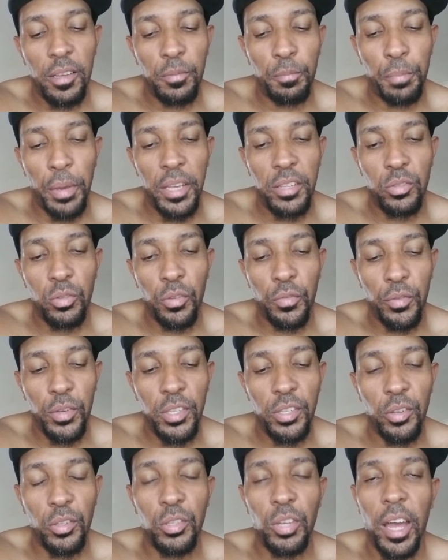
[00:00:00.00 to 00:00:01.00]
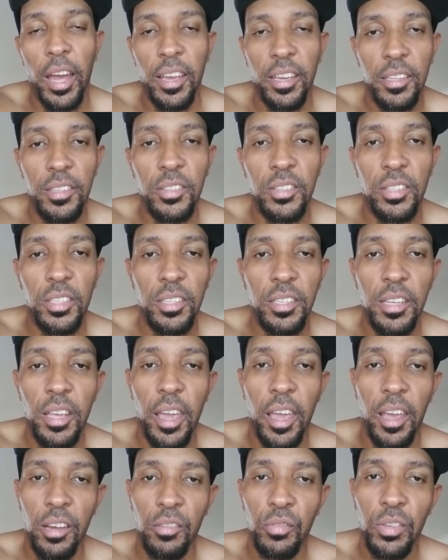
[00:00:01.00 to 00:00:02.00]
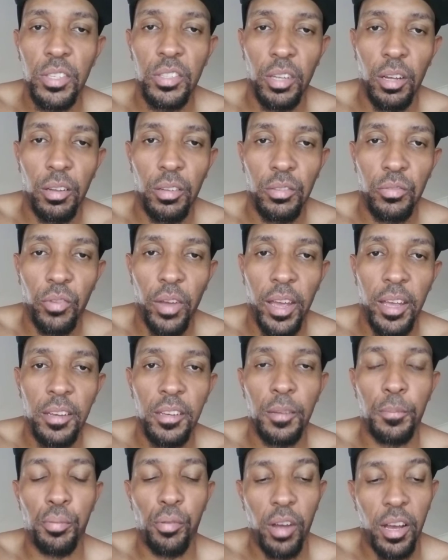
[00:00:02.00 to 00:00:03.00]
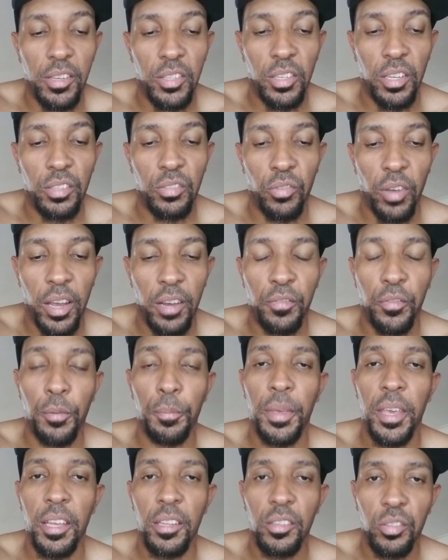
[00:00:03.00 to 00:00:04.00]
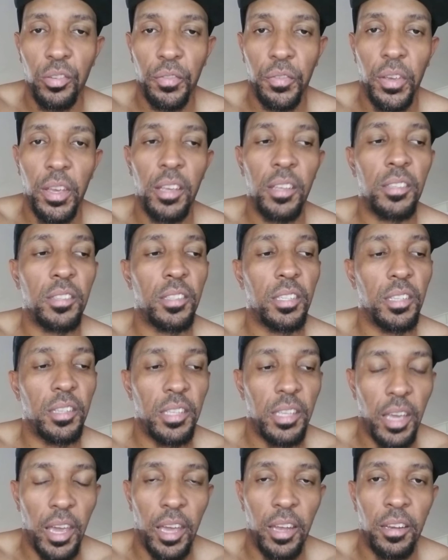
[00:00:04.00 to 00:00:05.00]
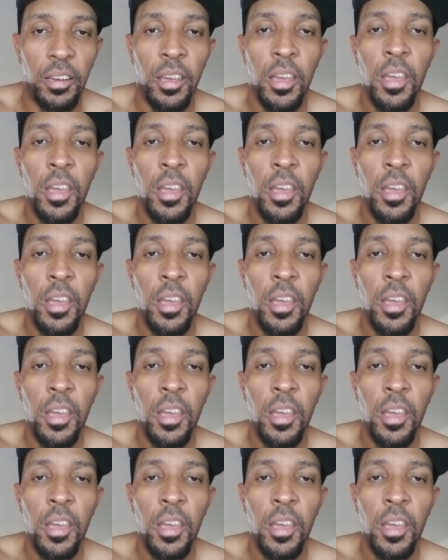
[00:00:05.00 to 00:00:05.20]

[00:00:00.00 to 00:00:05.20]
based off research, I can see the end result, right? The process, right, from interphase to the end,